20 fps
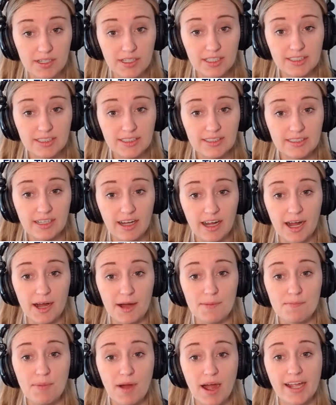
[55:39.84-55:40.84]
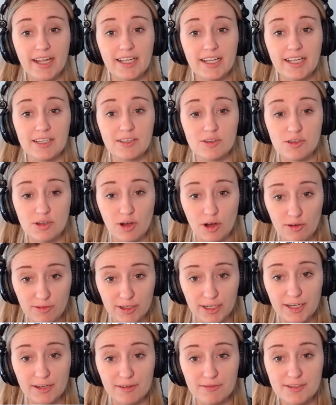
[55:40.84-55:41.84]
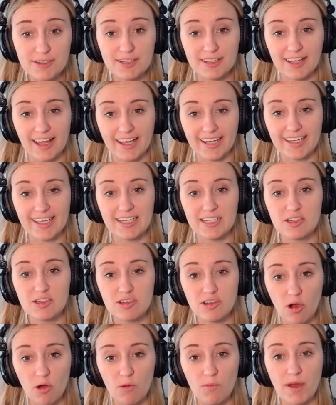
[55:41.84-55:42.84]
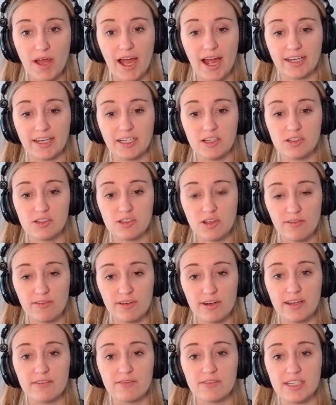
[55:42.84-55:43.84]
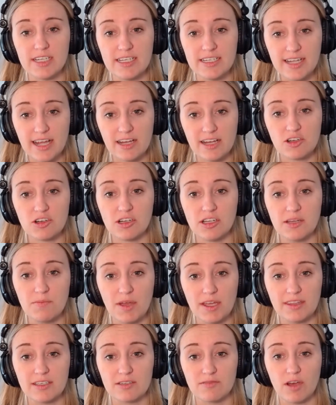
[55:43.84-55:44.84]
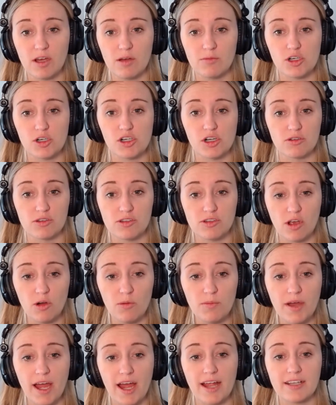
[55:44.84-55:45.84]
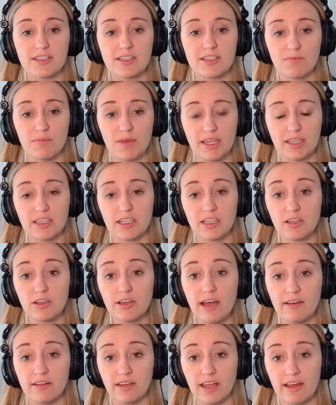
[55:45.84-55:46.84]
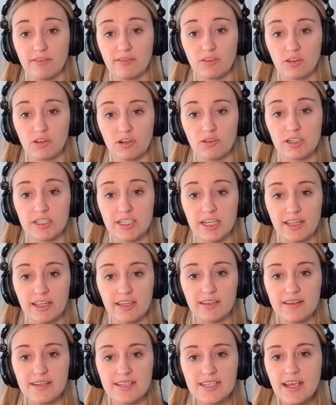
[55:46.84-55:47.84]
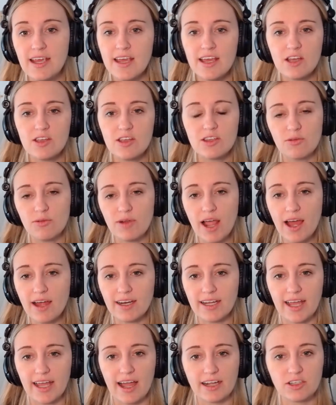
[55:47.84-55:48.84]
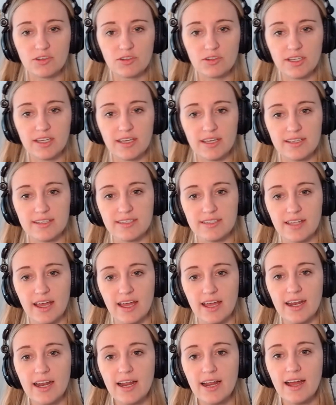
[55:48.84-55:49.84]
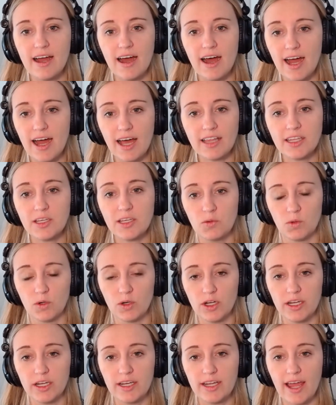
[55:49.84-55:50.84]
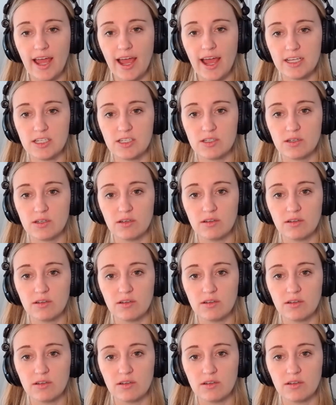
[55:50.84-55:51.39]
by conservatives. Like, it's so bad. Conservatives intentionally made this Velma show so bad to make the left look ridiculous. The reality actually is that Hollywood has